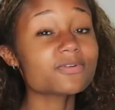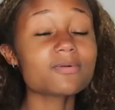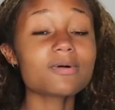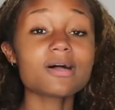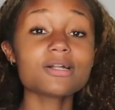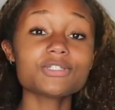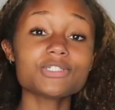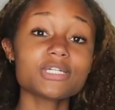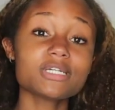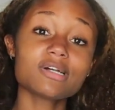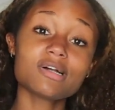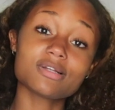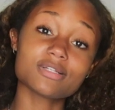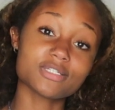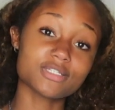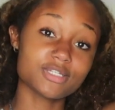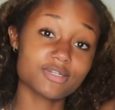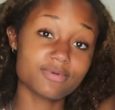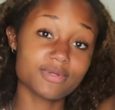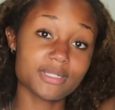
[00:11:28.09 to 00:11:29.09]
for watching. I'll
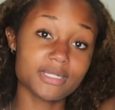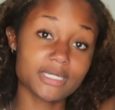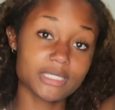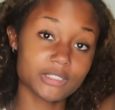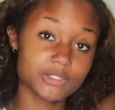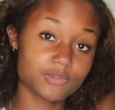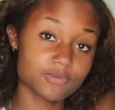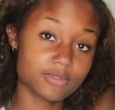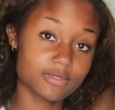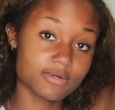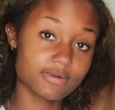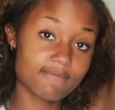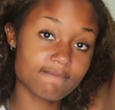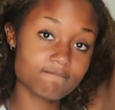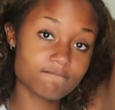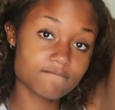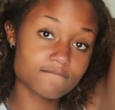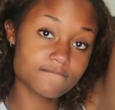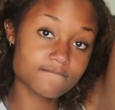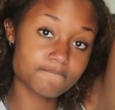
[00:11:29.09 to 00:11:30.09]
see you in the next
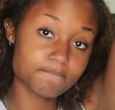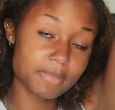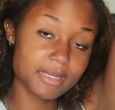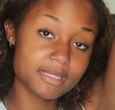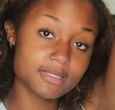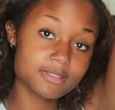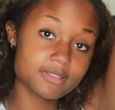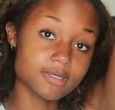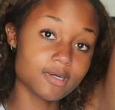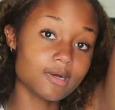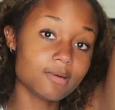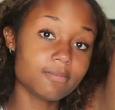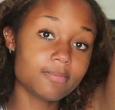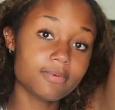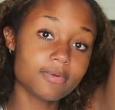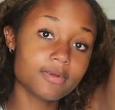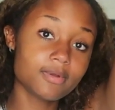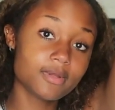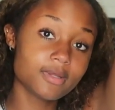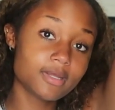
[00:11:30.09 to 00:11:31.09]
one. Peace up.
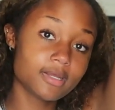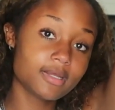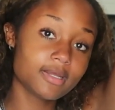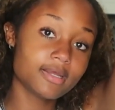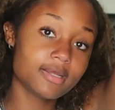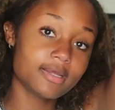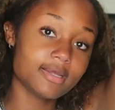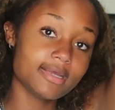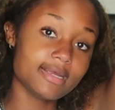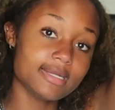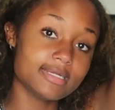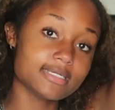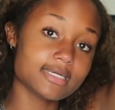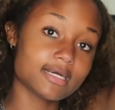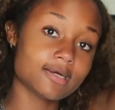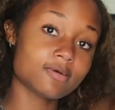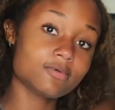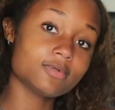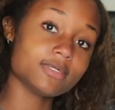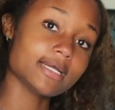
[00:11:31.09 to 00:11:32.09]

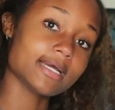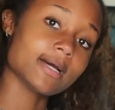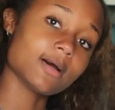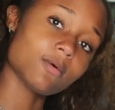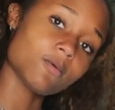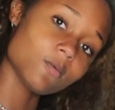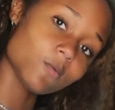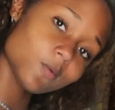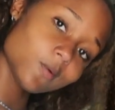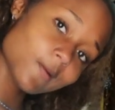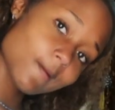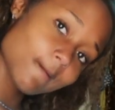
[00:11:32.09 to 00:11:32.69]
A-Town down.